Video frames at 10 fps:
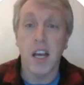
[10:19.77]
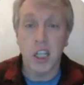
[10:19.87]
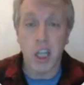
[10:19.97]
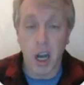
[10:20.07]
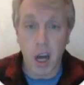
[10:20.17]

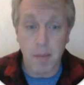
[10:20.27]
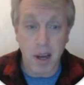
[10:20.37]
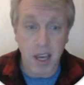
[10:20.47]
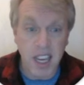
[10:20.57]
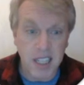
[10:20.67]
Gelada
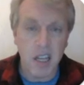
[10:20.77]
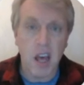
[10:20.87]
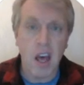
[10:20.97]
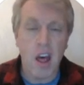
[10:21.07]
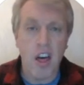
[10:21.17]
monkeys,
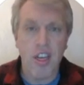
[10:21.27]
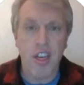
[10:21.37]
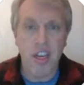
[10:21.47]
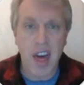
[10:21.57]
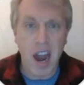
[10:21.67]

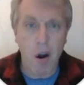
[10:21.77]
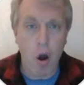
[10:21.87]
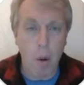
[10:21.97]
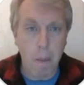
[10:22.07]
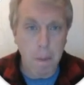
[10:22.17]

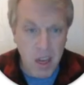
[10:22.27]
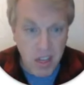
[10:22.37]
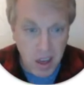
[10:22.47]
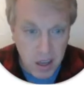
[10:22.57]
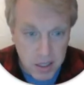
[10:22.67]

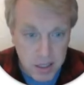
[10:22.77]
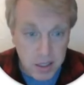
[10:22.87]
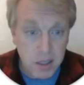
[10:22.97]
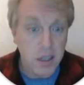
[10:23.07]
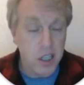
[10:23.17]
Theropithecus
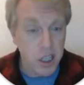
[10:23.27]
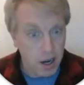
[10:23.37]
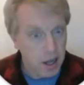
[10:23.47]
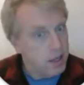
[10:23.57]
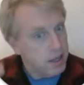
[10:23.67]

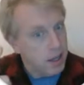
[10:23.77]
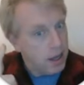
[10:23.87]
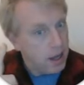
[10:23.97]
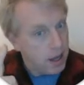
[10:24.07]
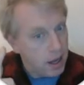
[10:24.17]
gelada.
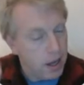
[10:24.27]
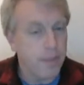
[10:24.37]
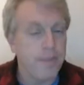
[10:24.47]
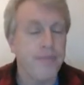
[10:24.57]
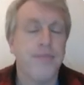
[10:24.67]

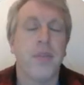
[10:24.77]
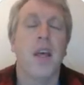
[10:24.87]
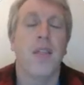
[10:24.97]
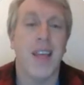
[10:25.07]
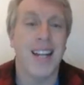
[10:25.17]

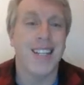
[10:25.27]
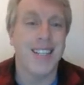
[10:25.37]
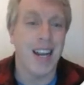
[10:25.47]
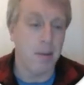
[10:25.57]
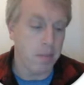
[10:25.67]
That's
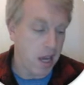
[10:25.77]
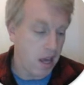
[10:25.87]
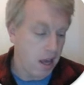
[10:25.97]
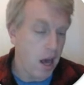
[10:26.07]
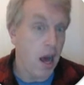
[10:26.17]
telling me
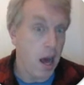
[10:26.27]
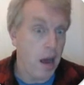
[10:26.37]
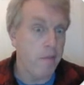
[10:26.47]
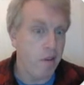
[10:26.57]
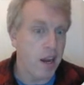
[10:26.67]

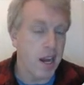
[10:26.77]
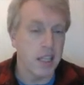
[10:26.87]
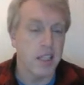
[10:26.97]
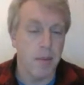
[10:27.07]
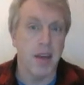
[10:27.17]
I'm reading
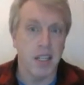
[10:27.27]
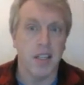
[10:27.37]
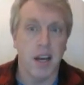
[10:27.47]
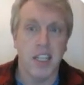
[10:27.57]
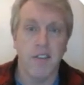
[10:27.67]
something
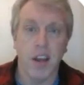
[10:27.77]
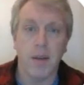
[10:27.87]
scientific.